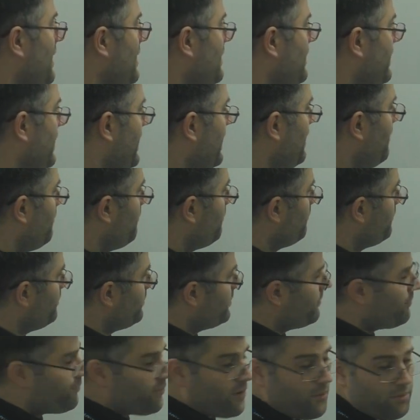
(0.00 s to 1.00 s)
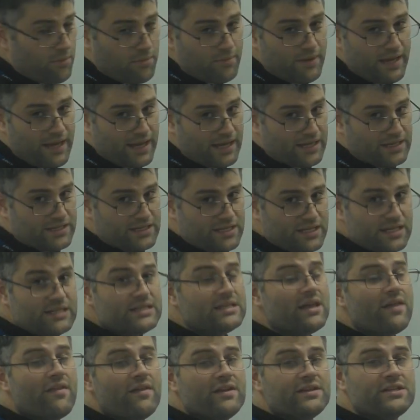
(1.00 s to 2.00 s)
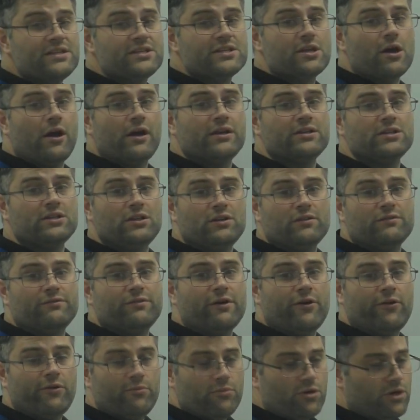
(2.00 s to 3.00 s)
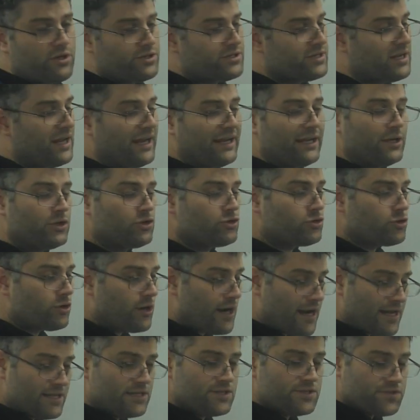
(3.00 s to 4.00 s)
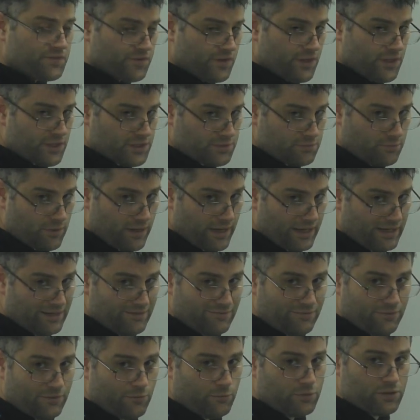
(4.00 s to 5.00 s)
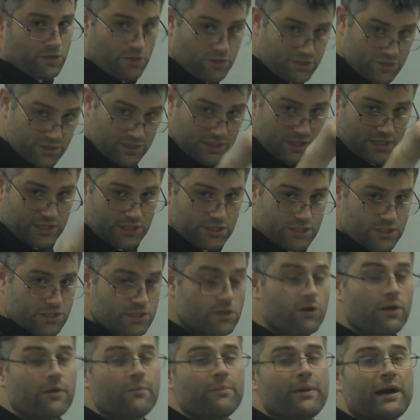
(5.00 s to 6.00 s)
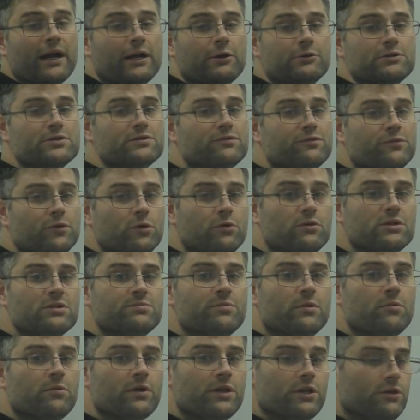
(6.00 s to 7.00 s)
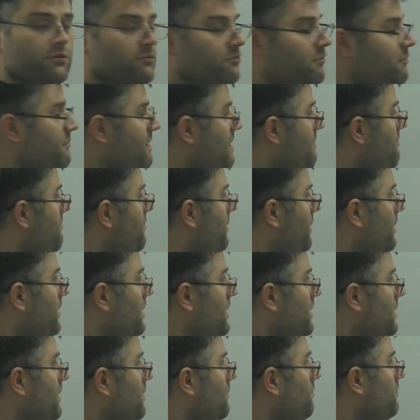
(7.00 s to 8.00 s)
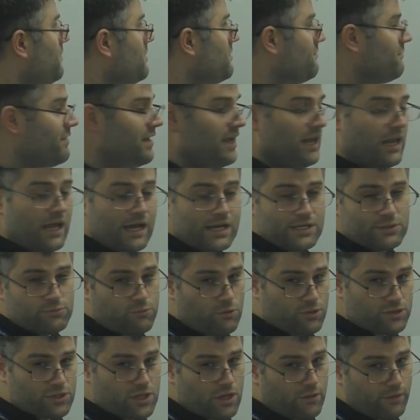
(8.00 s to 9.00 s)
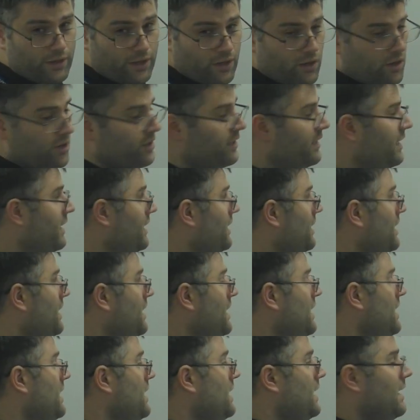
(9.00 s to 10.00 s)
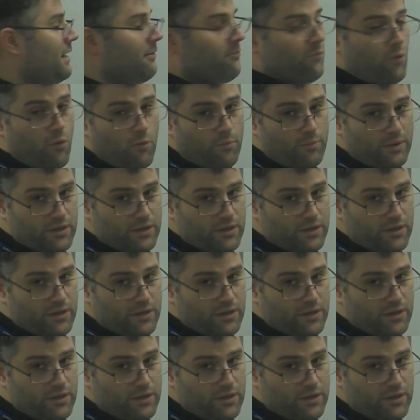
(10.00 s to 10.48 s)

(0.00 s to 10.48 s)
Now the problem is that this is going to look very much like a transverse wave with oscillations going backwards and forwards, but when you realise what's going on here, it won't